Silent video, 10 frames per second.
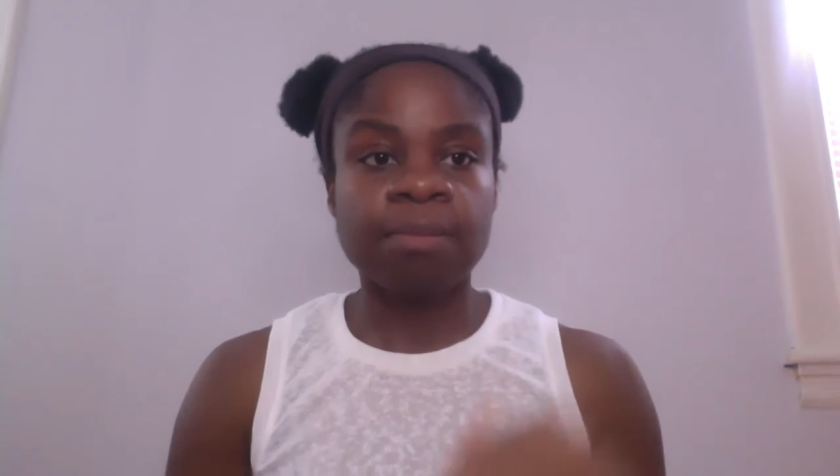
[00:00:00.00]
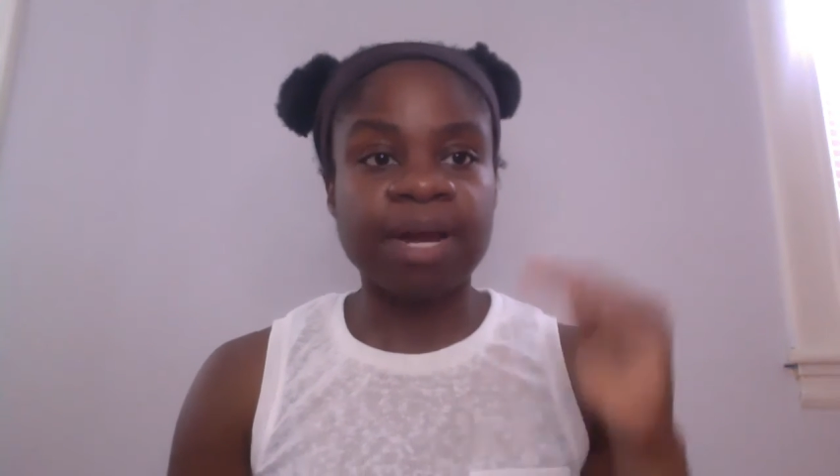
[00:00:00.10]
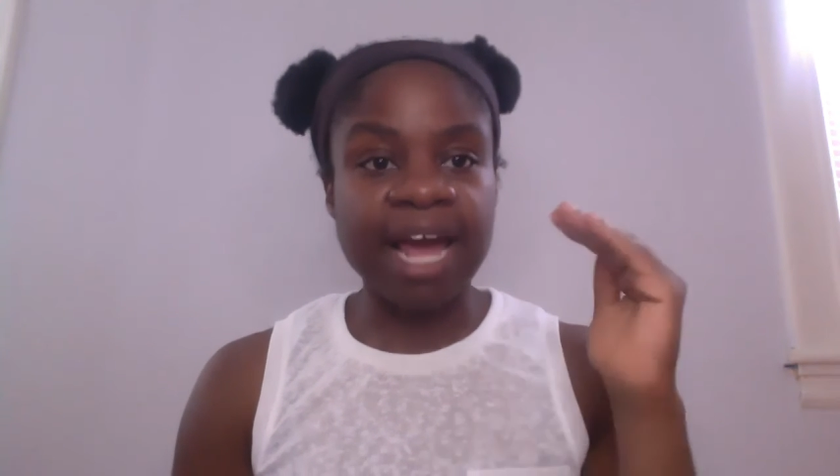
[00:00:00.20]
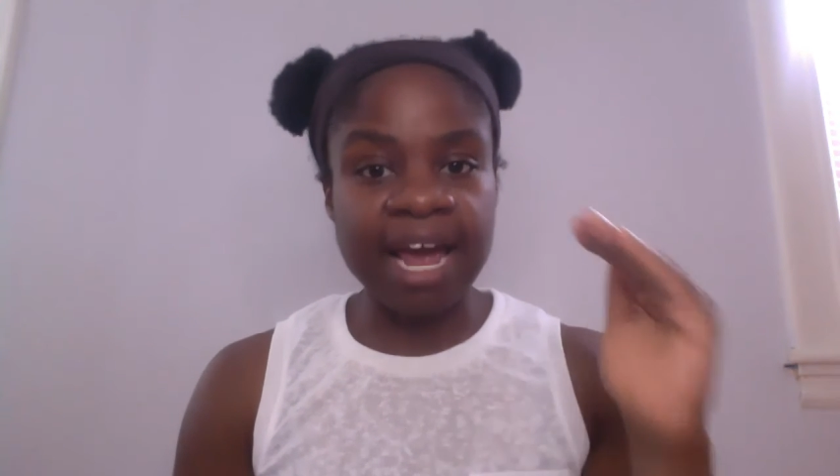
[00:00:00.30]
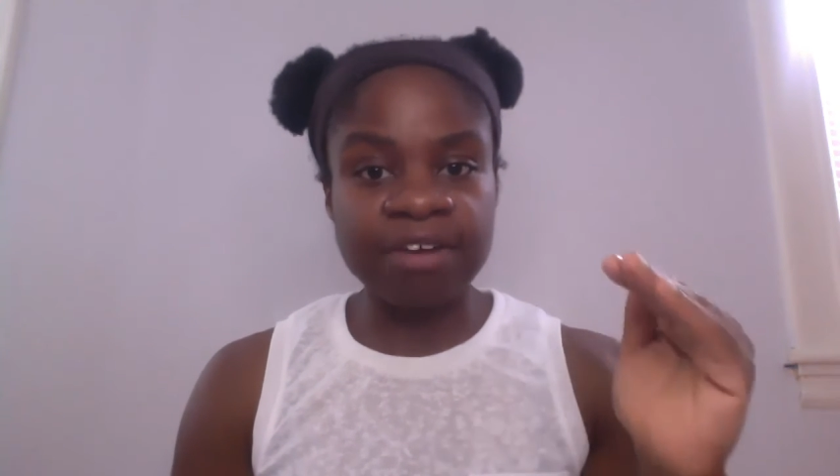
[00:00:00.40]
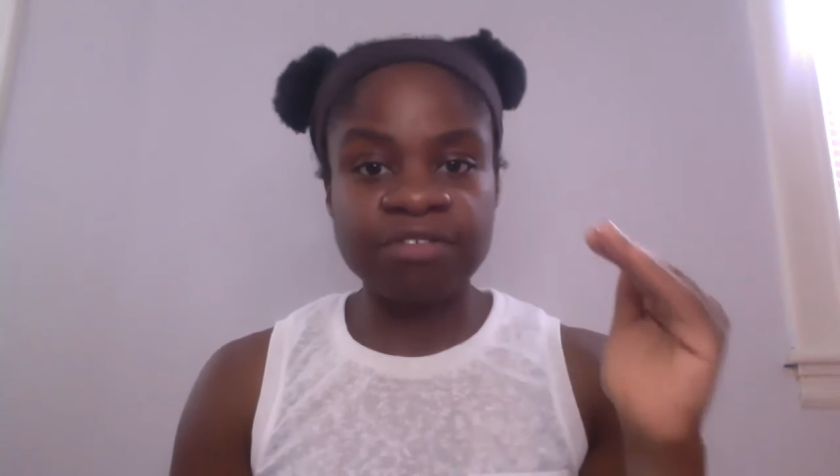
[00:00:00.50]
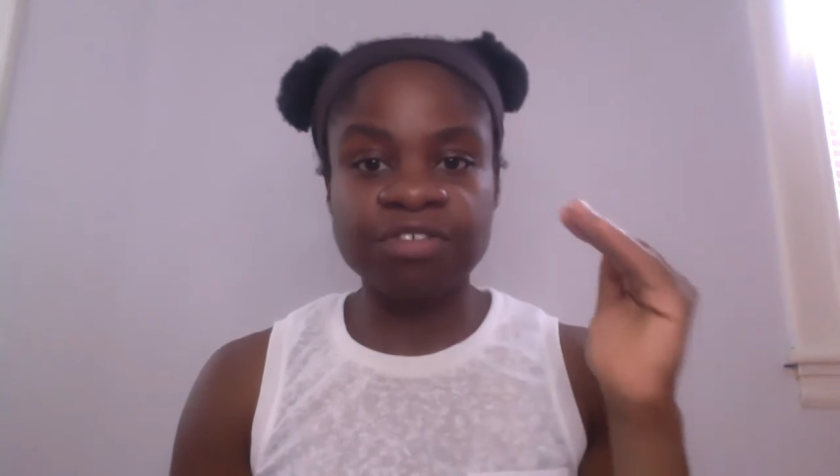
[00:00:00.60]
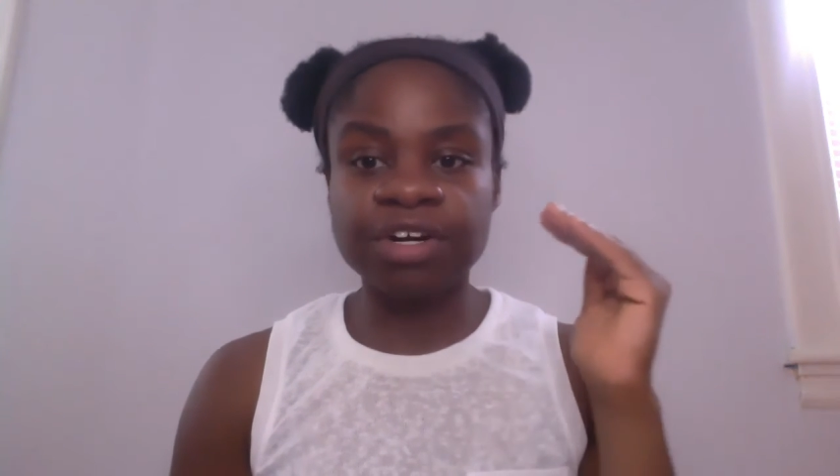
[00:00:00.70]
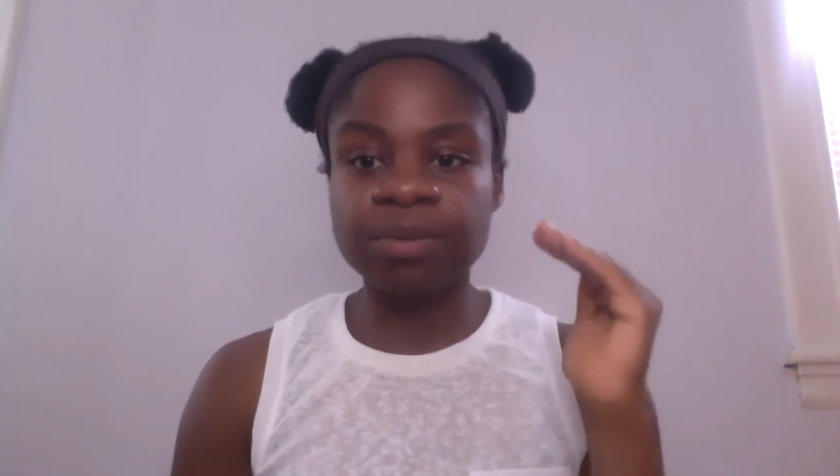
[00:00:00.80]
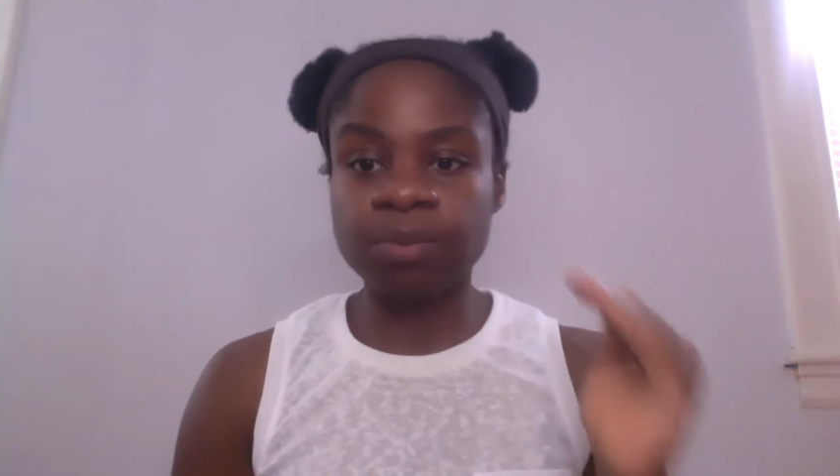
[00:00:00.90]
but
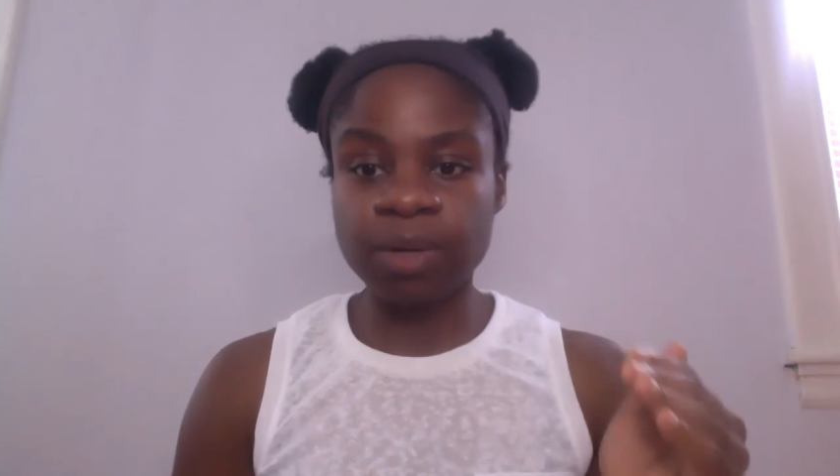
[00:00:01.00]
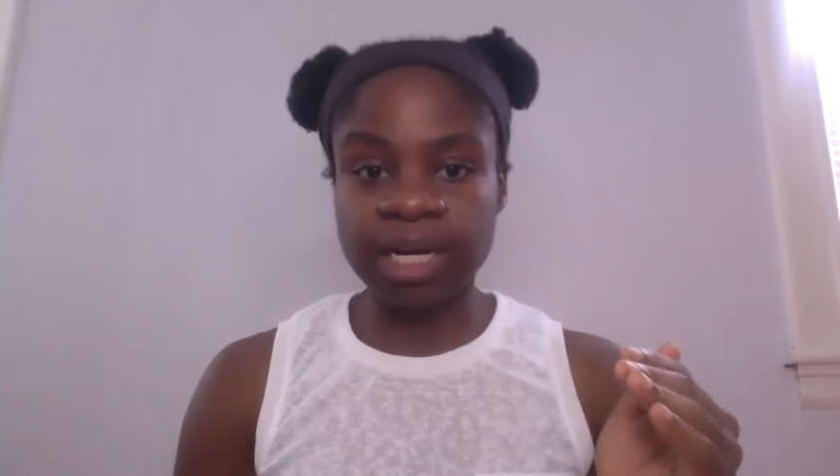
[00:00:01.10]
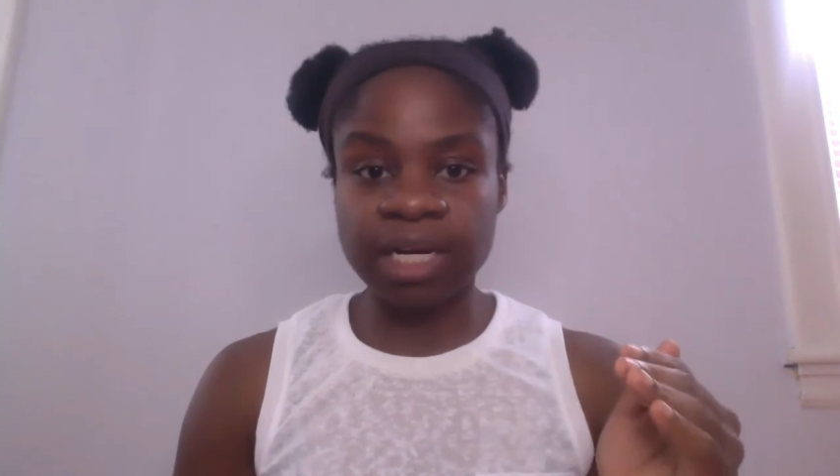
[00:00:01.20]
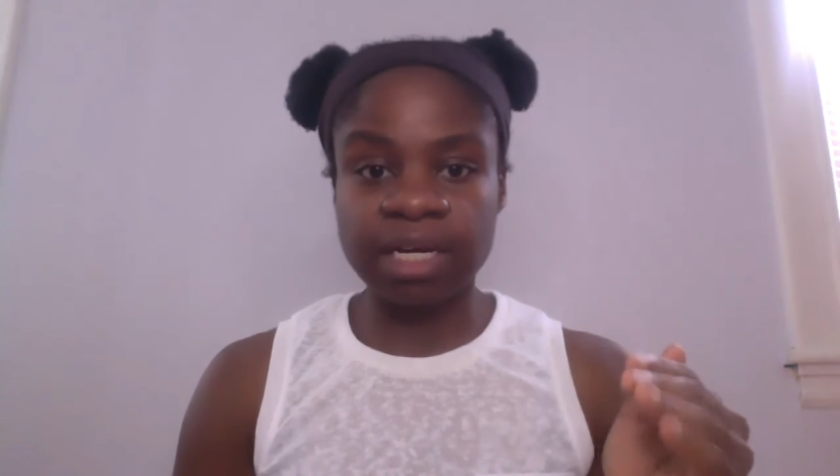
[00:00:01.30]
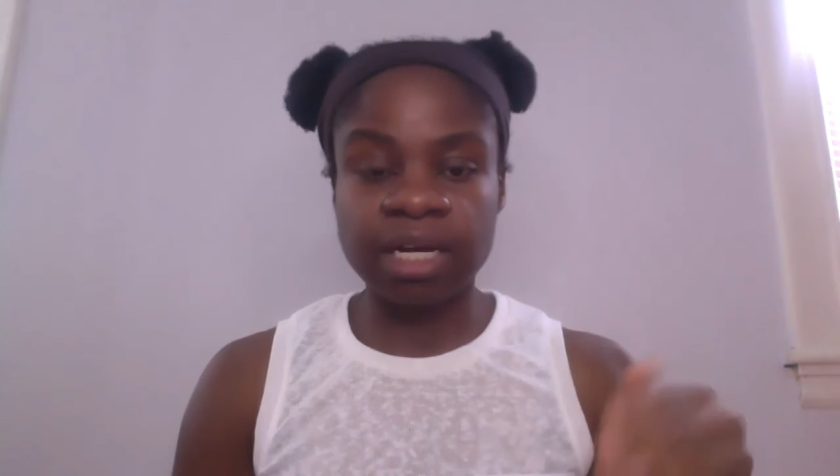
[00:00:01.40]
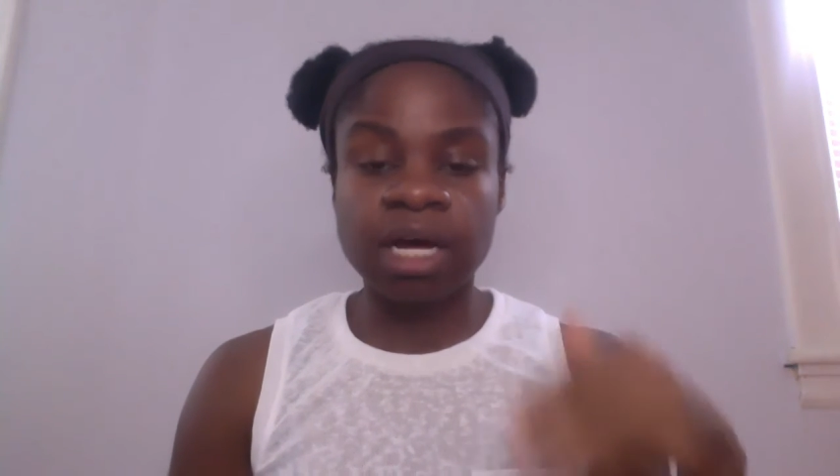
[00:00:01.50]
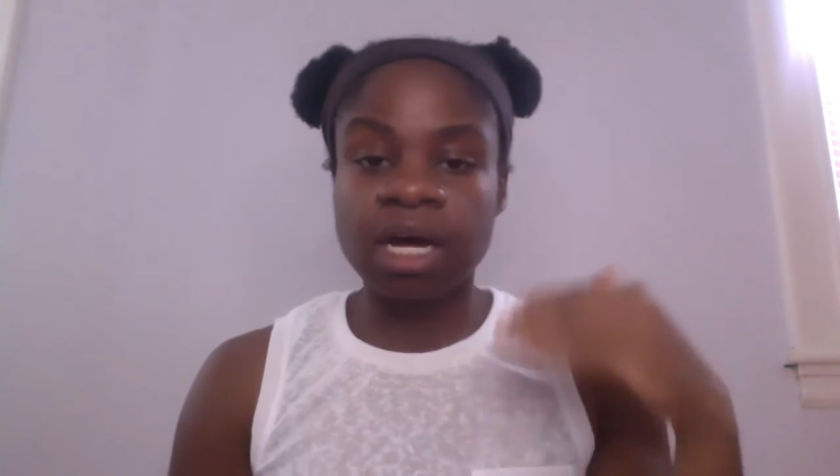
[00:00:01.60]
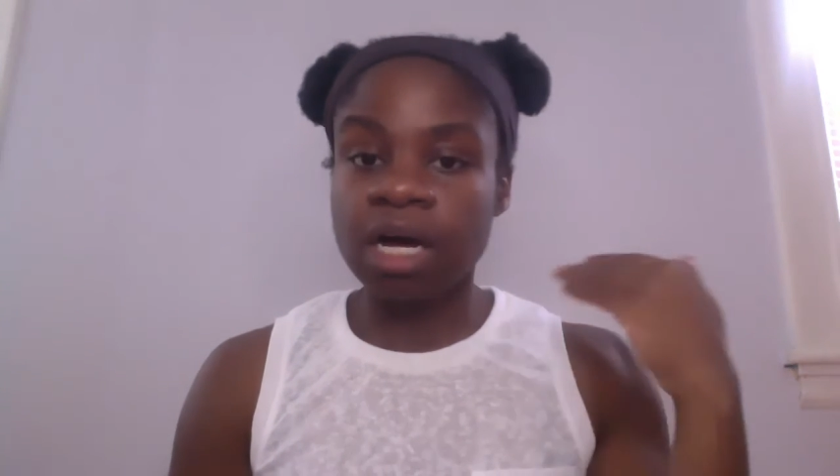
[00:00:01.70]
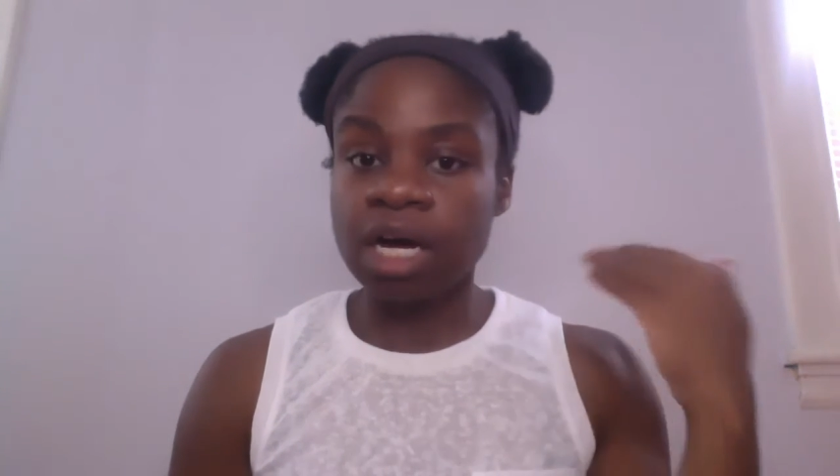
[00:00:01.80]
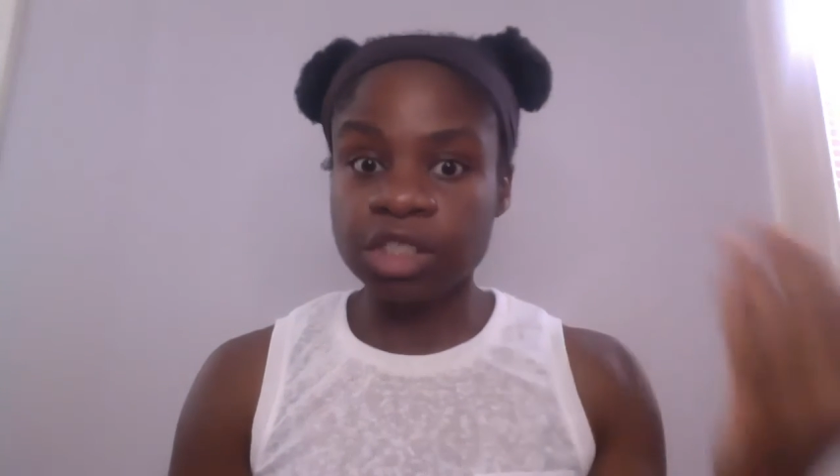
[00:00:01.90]
every week
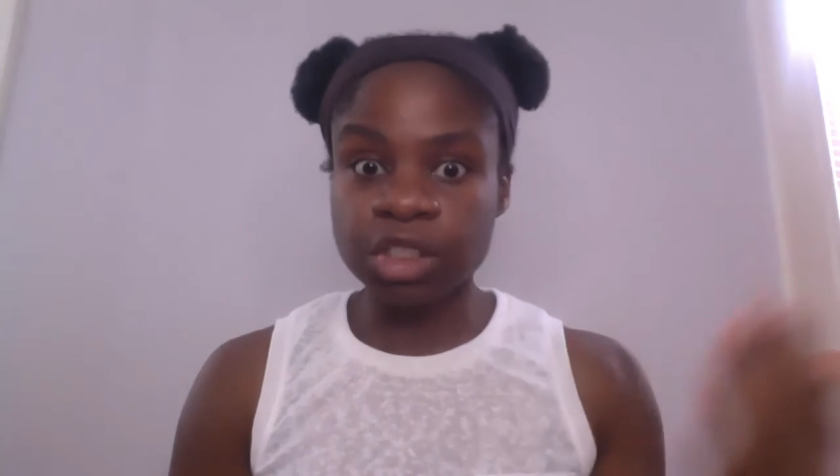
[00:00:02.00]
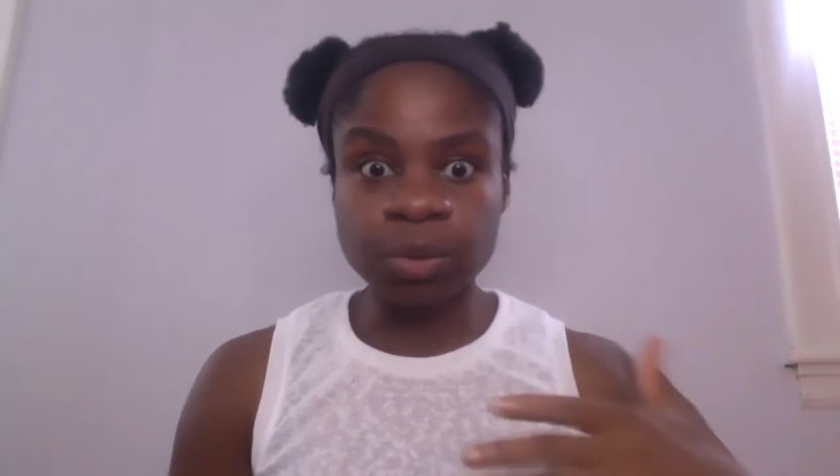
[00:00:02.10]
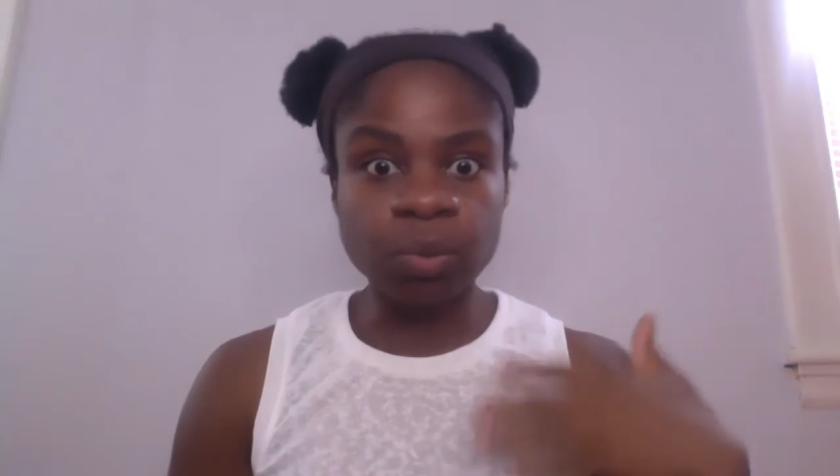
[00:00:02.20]
a new